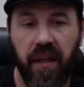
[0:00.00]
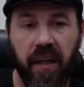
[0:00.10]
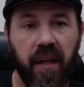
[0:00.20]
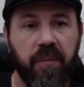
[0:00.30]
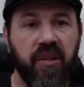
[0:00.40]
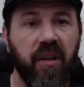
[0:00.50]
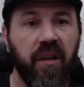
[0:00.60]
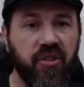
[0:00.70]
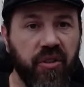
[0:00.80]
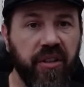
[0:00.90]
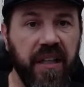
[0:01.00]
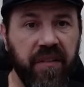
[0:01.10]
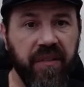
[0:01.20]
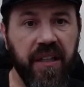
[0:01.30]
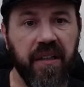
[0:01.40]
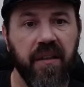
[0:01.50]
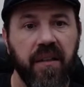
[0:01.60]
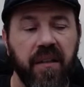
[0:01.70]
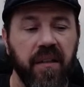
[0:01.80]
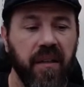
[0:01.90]
Um, you all enjoy your evening.
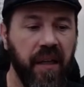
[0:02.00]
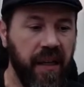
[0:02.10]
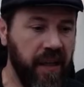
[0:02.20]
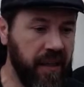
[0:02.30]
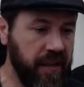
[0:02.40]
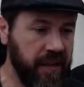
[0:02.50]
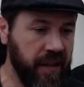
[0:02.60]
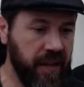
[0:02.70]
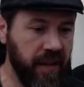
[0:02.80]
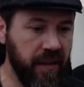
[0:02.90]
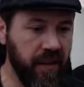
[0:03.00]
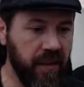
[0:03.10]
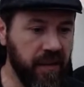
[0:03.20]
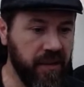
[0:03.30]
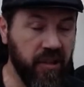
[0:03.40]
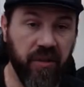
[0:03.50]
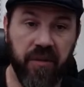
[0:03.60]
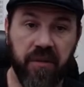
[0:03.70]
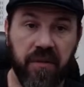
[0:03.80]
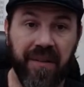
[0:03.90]
And uh,
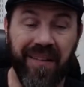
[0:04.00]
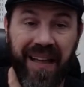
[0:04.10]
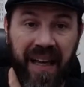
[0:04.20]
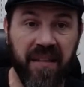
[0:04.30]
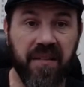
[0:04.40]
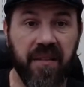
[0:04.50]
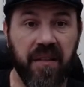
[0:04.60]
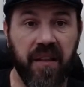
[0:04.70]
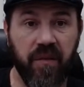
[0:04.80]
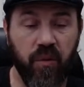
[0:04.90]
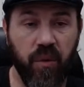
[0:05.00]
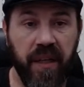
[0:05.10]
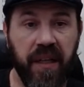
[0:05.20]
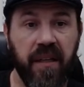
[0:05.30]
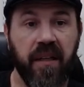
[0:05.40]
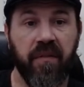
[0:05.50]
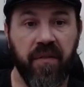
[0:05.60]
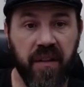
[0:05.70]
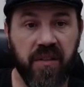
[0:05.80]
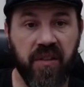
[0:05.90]
until the last giveaway of
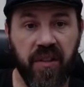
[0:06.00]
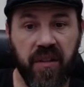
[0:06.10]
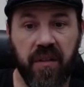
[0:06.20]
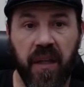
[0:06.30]
this year,